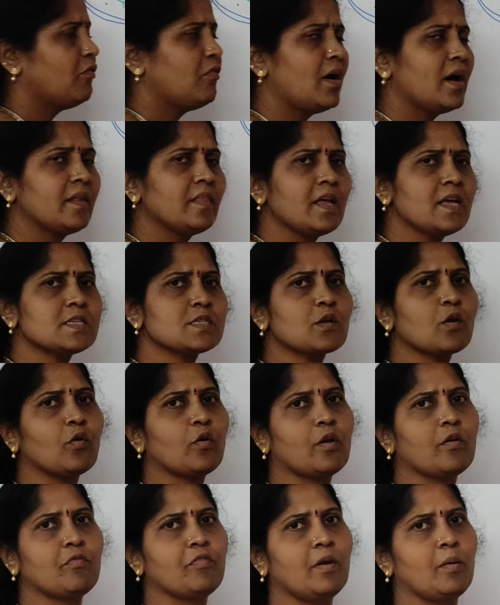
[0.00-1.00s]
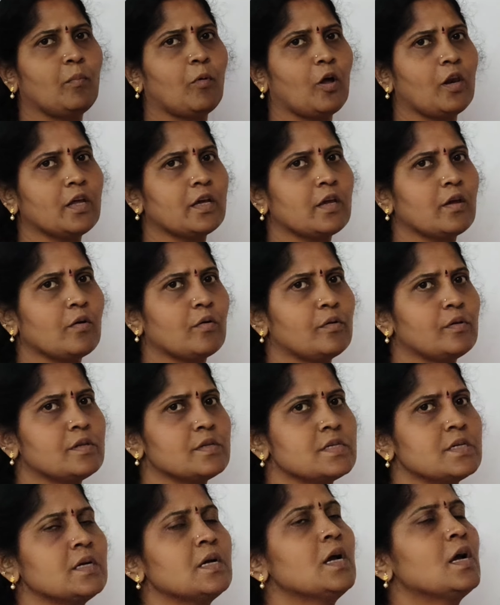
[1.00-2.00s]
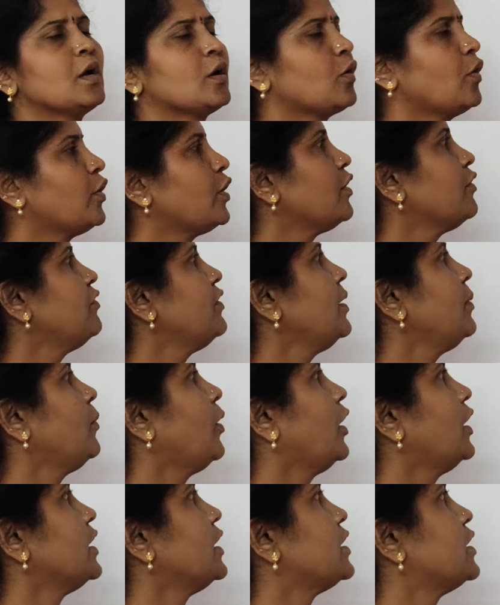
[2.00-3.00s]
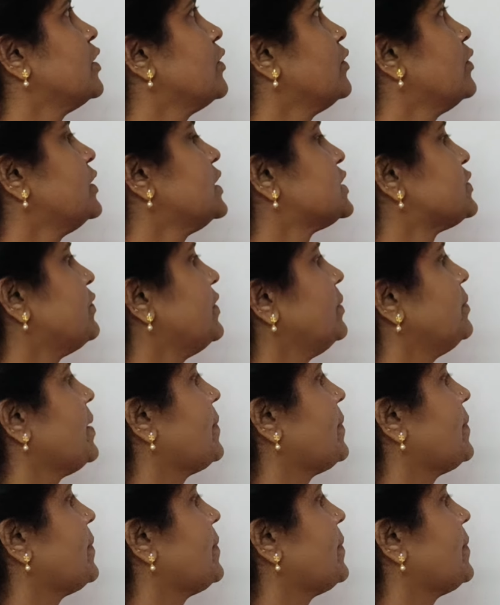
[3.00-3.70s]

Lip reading: are these chlorophyll molecules? Chlorophyll molecules will be